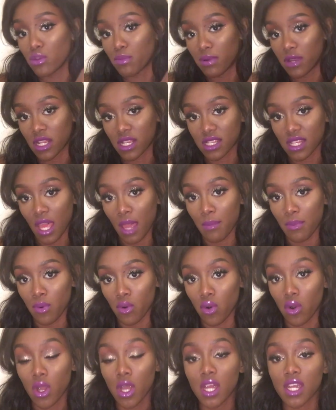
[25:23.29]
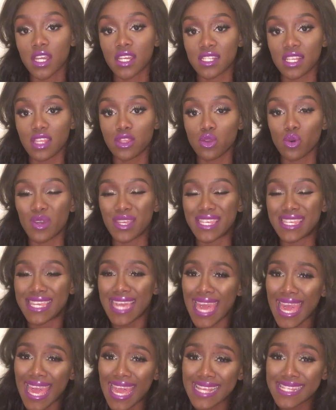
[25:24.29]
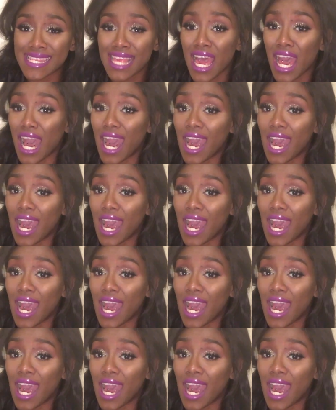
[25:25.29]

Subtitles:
the products that I bought, because I thought, yes,